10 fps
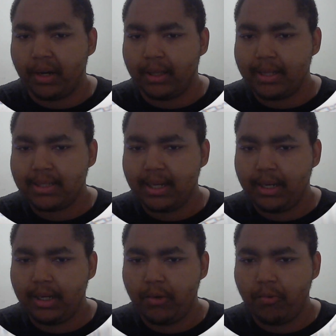let's say
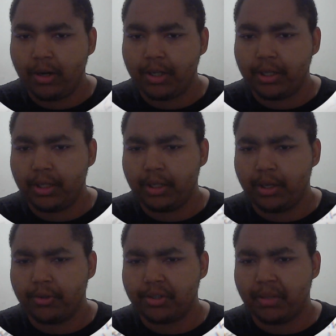you want to go
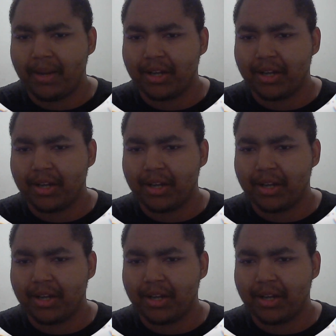to the match